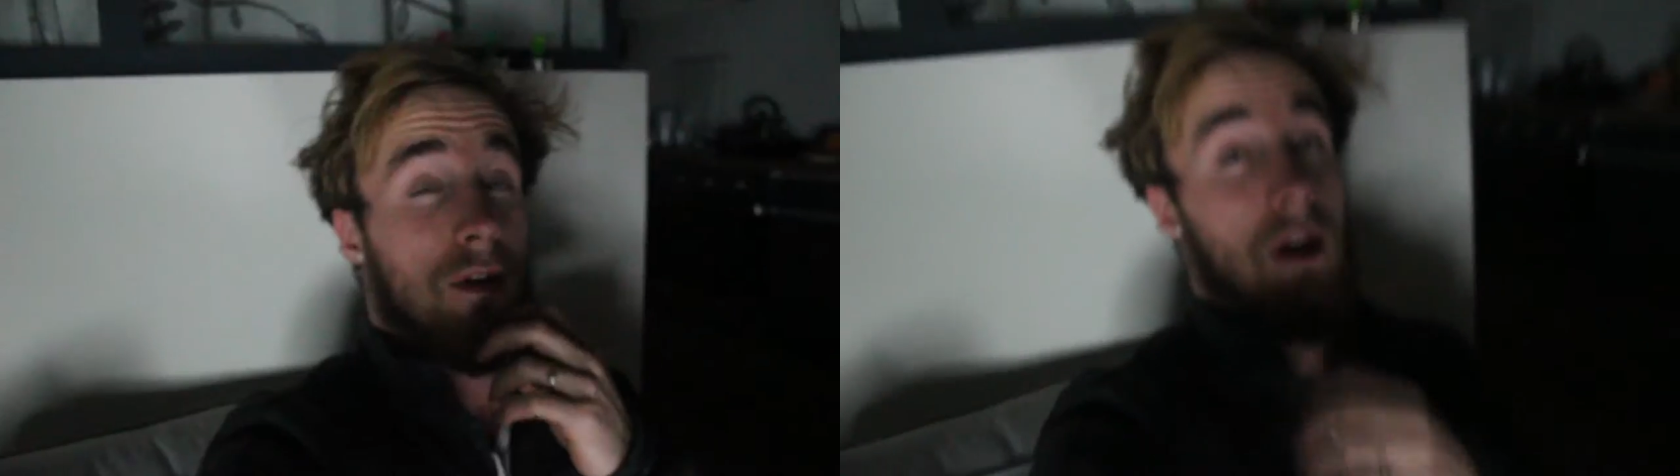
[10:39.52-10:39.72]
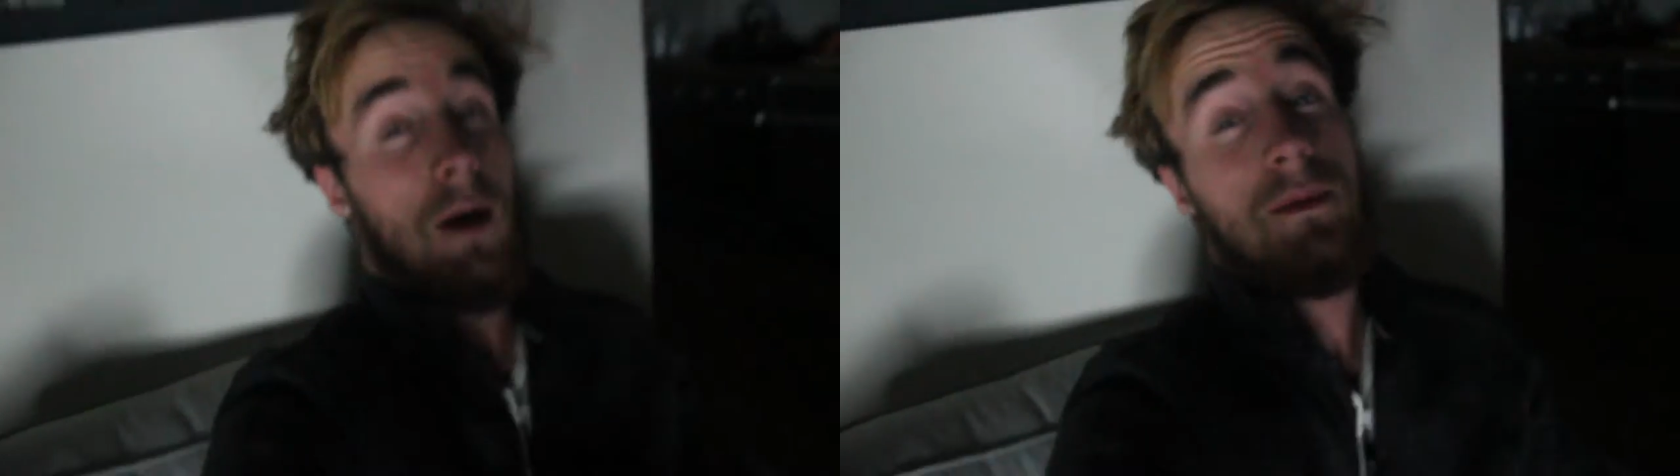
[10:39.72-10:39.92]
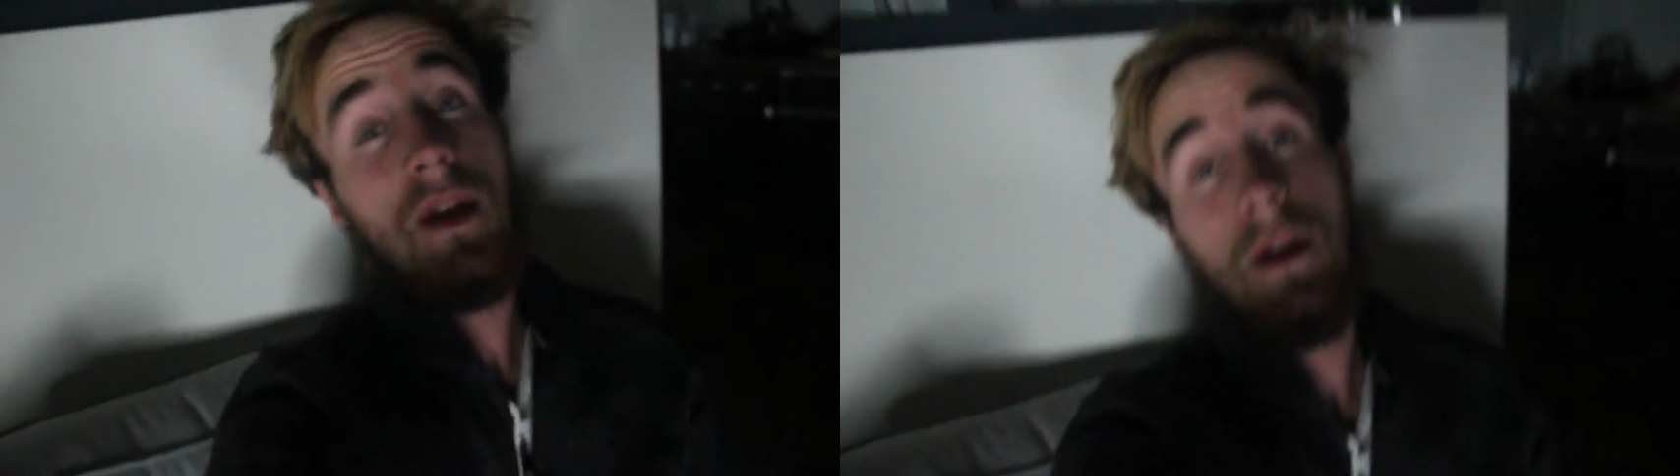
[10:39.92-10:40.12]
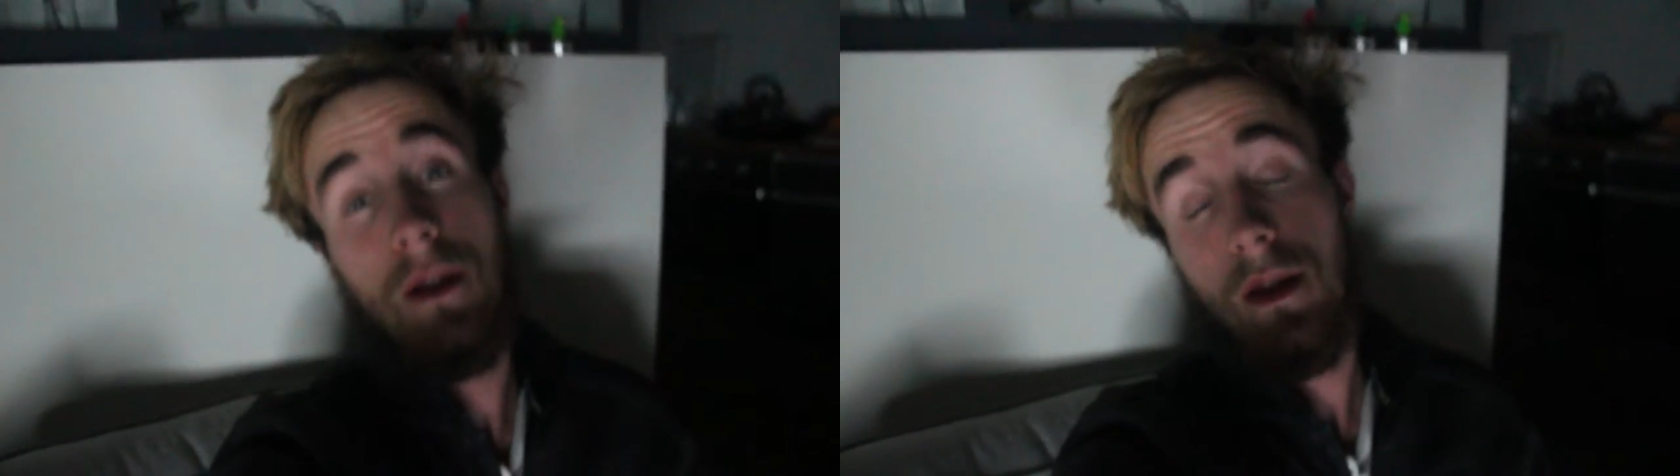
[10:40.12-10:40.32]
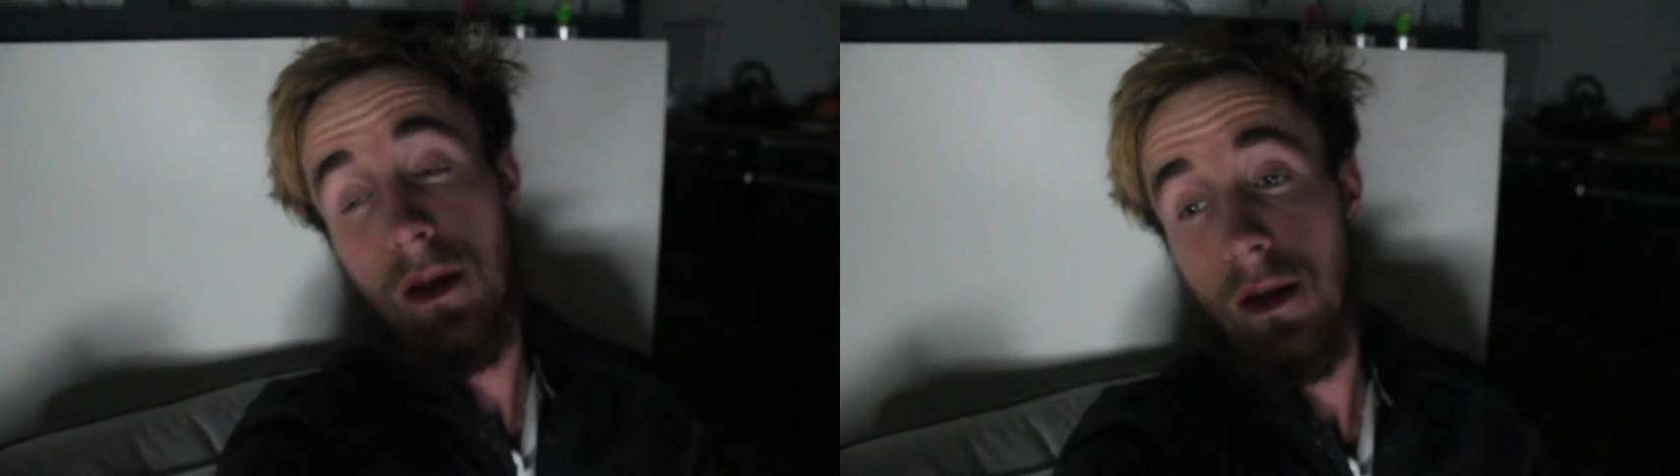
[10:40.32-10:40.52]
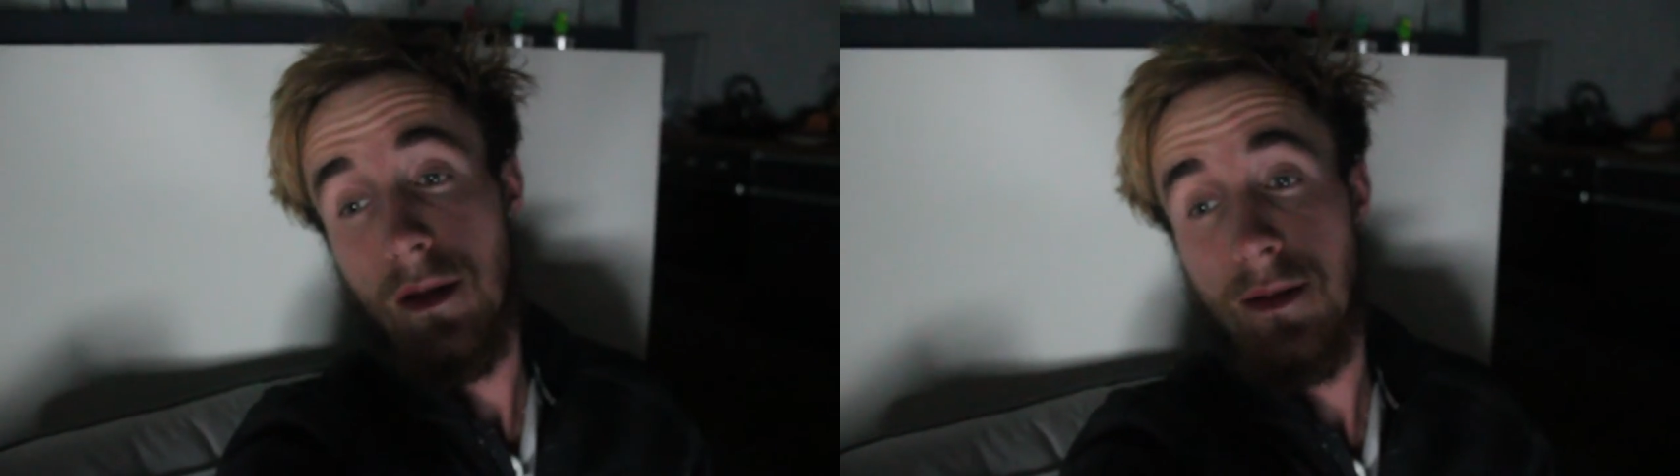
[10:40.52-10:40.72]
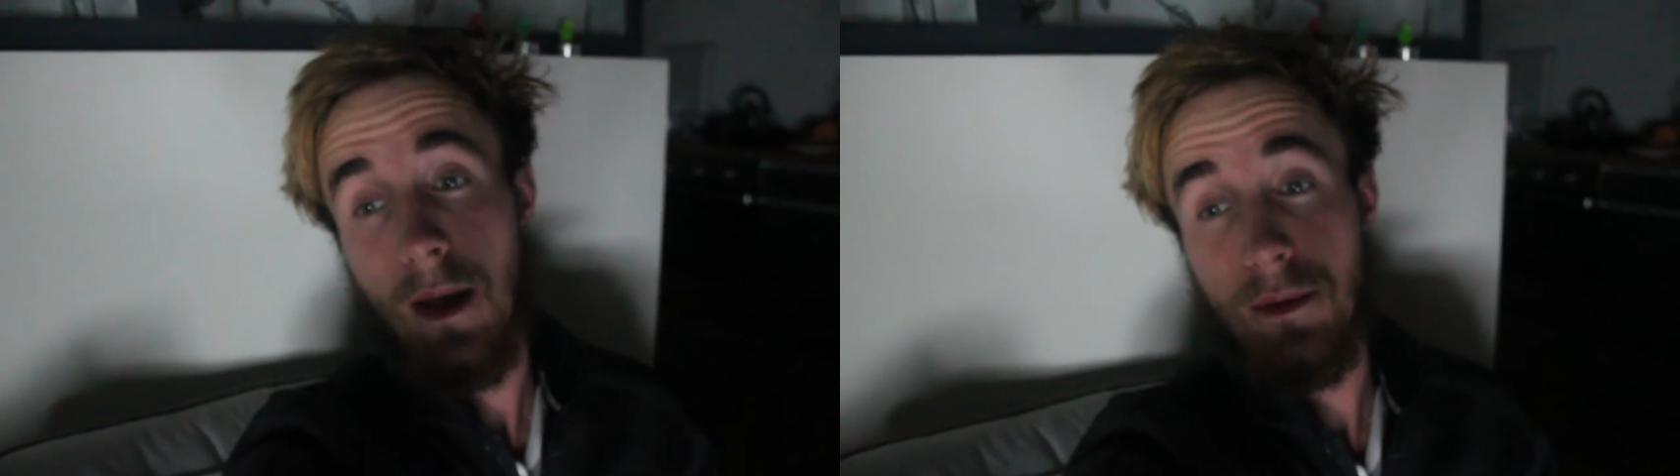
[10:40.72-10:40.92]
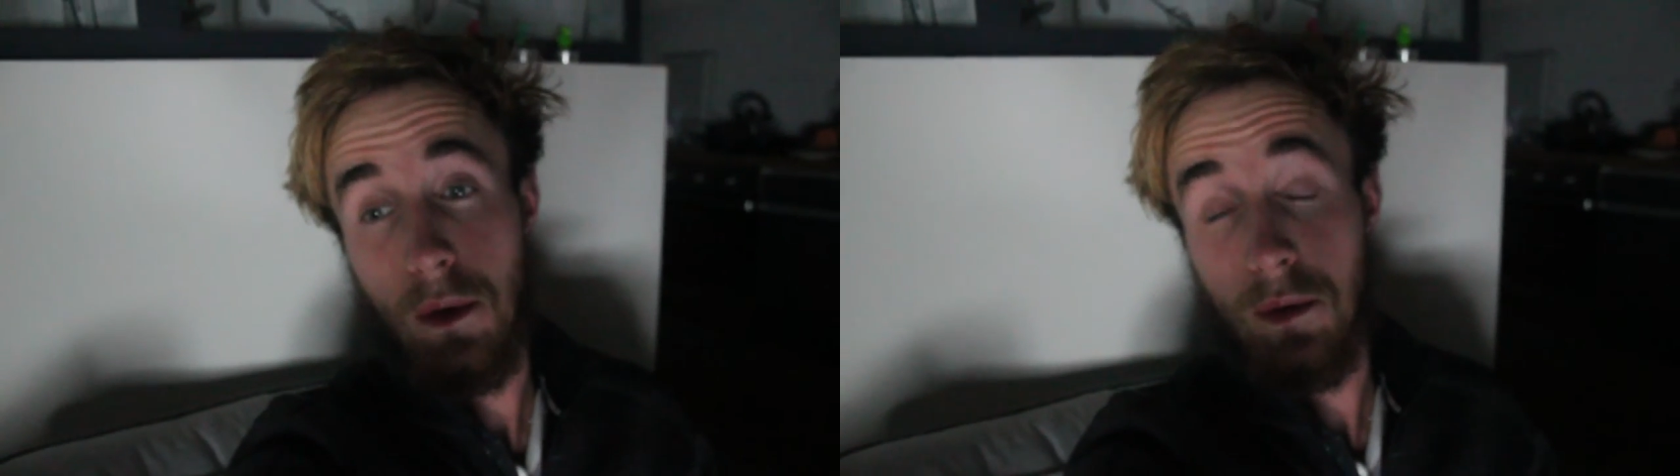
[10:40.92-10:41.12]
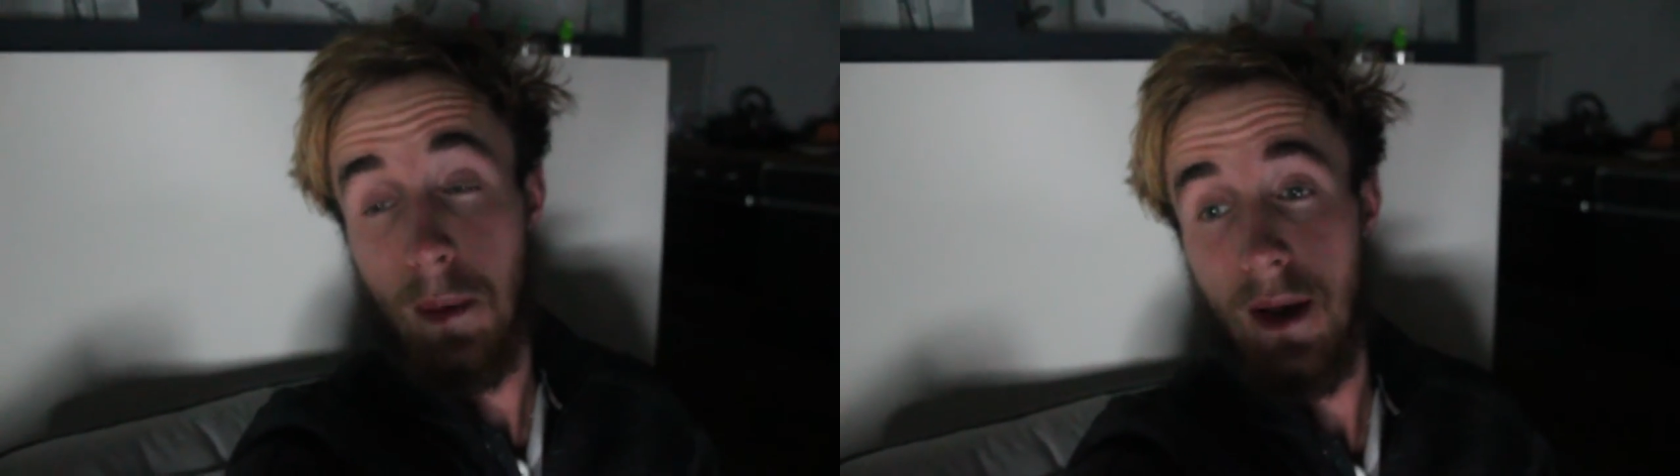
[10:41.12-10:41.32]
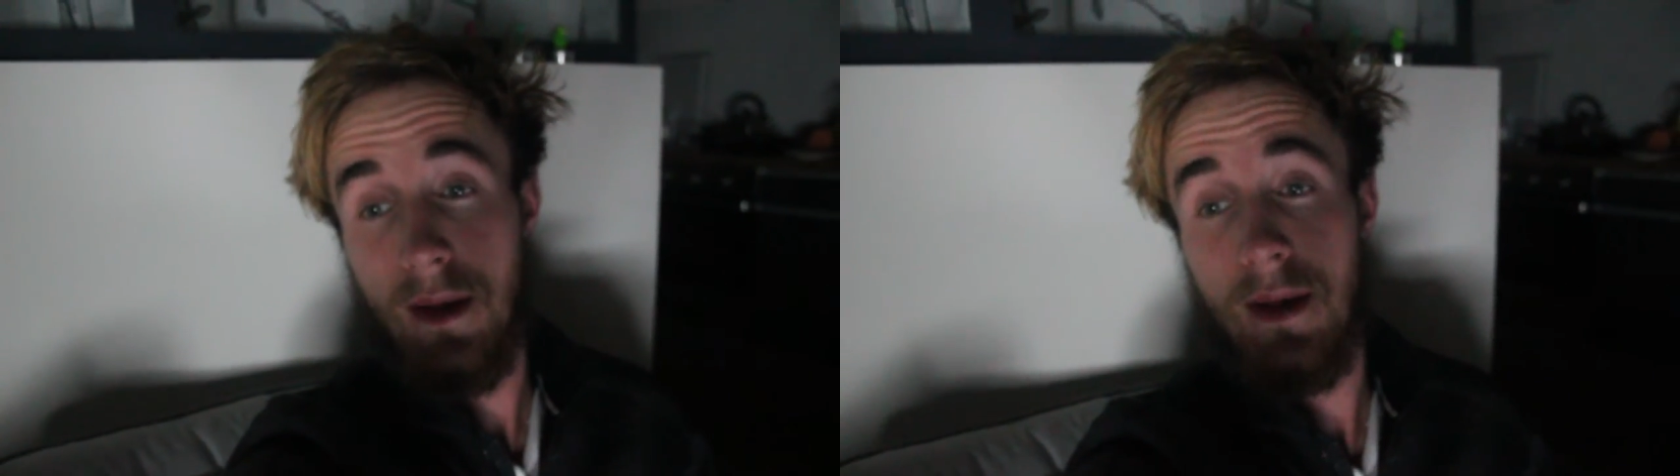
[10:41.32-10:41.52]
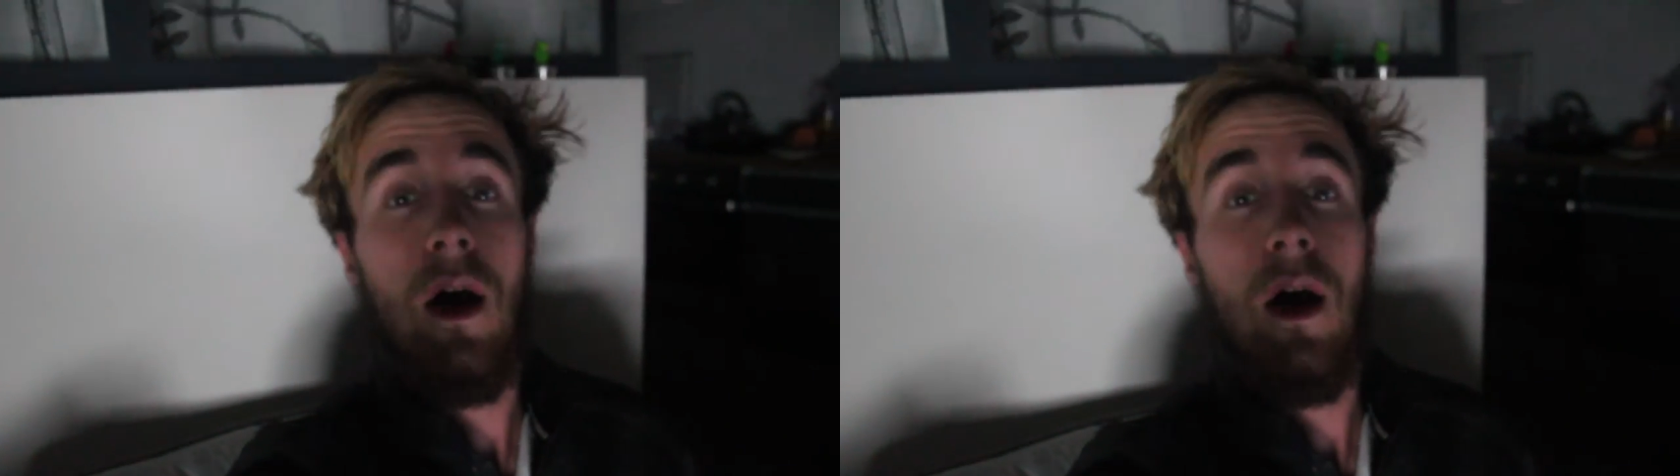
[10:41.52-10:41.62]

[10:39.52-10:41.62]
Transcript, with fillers: So yeah, I'm tired. It's time to go to bed.